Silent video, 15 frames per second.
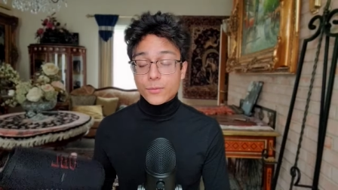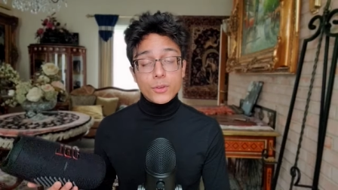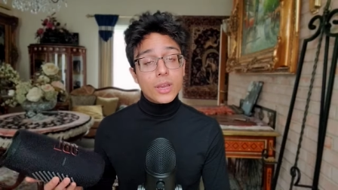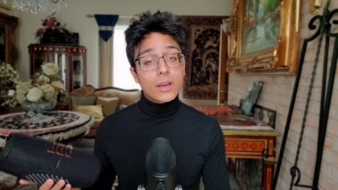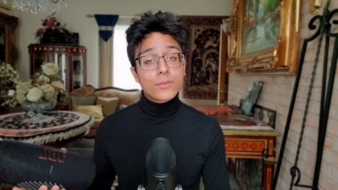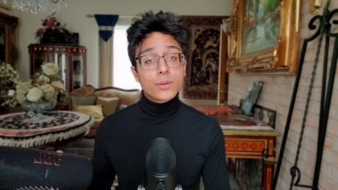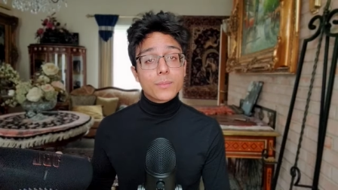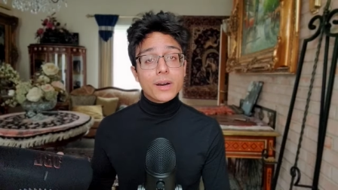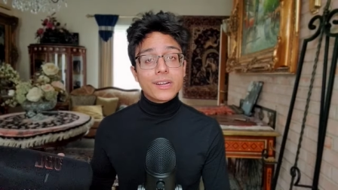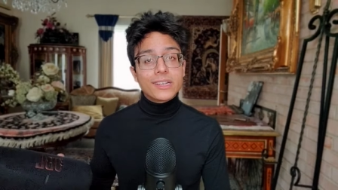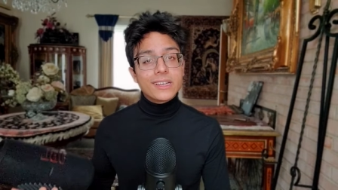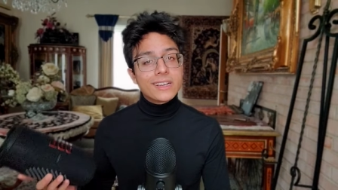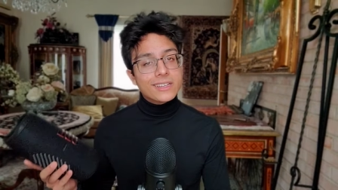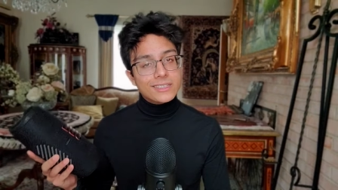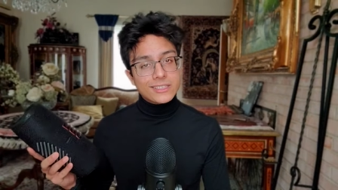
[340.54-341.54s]
you have the
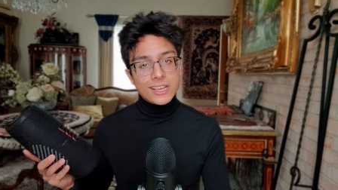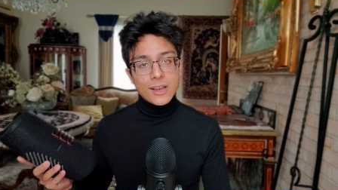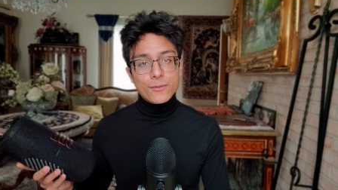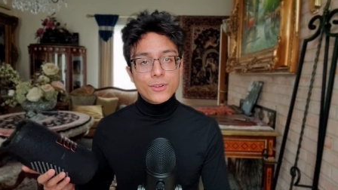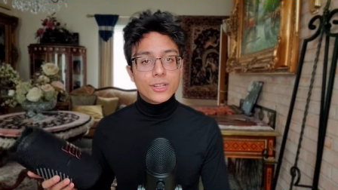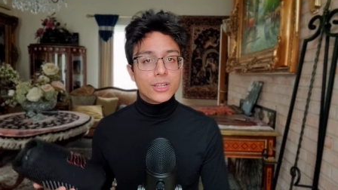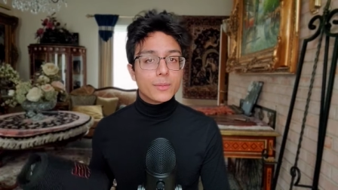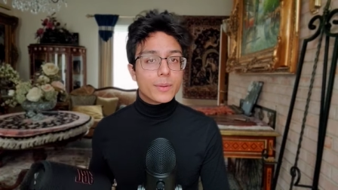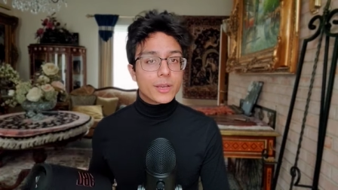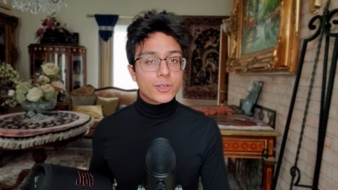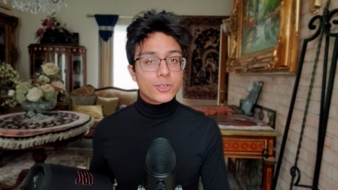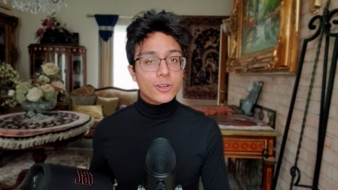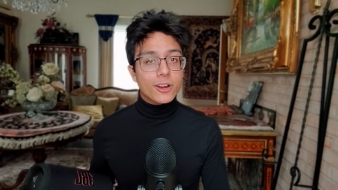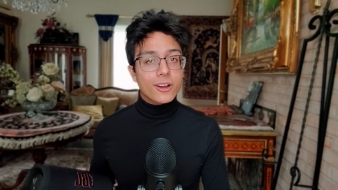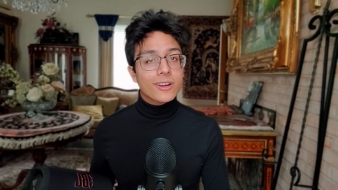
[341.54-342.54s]
money, definitely make
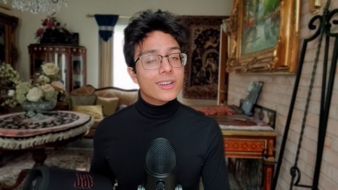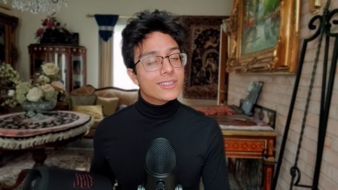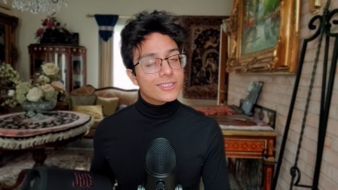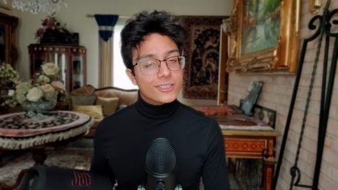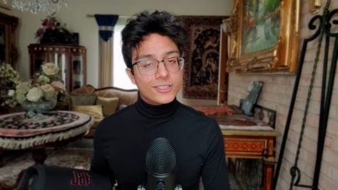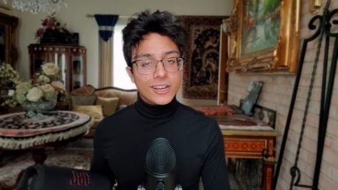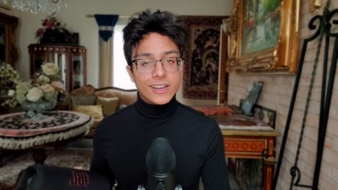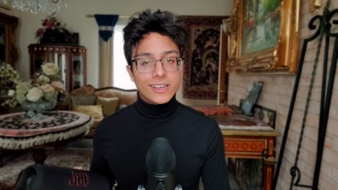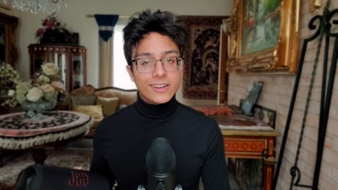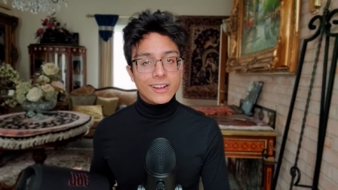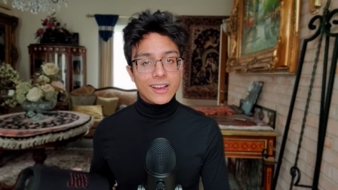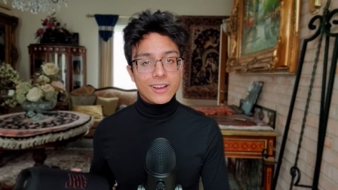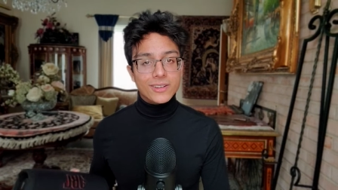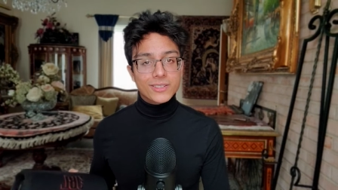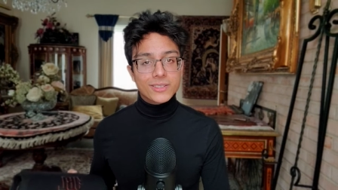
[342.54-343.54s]
sure to check it
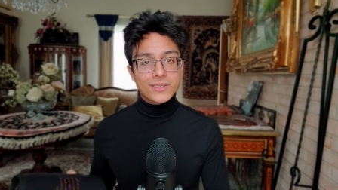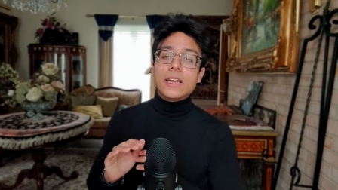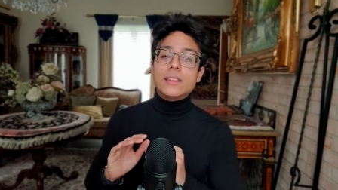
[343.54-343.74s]
out.